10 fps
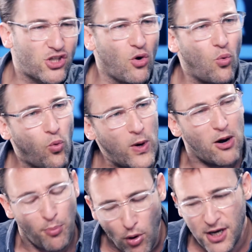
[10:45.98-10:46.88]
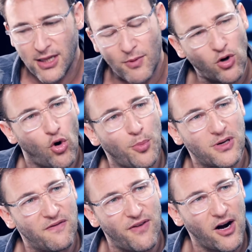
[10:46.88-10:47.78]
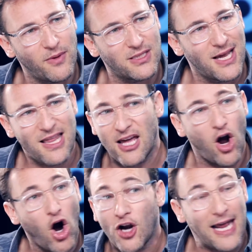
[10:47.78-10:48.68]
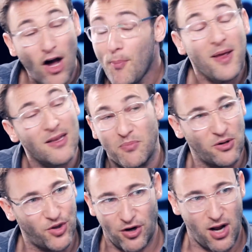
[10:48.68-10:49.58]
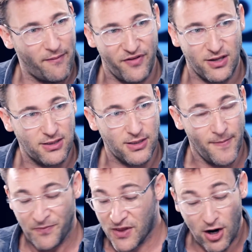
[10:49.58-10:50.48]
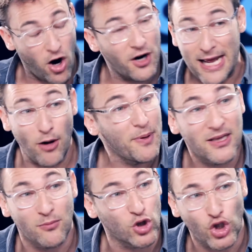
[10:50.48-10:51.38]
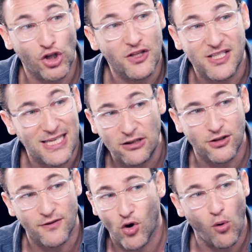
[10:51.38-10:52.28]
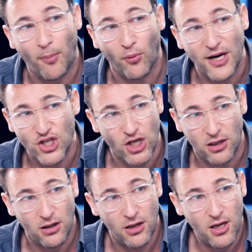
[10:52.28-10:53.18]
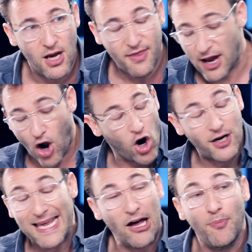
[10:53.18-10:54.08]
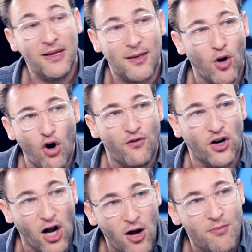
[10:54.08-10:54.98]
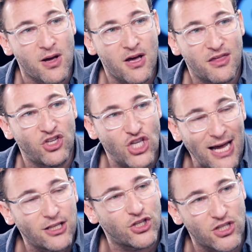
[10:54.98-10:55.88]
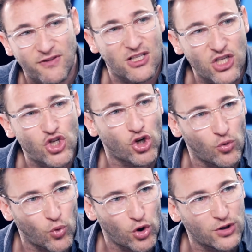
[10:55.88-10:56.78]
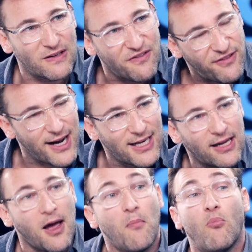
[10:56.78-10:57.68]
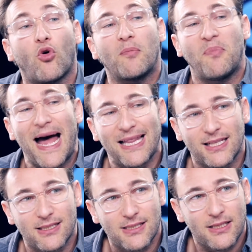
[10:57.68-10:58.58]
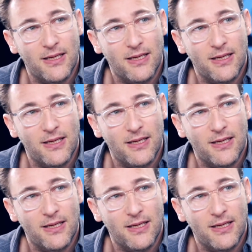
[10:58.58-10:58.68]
so we are putting them in corporate environments that aren't helping them build their confidence, that aren't helping them learn the skills of cooperation, that aren't helping them overcome the challenges of a digital world and finding more balance,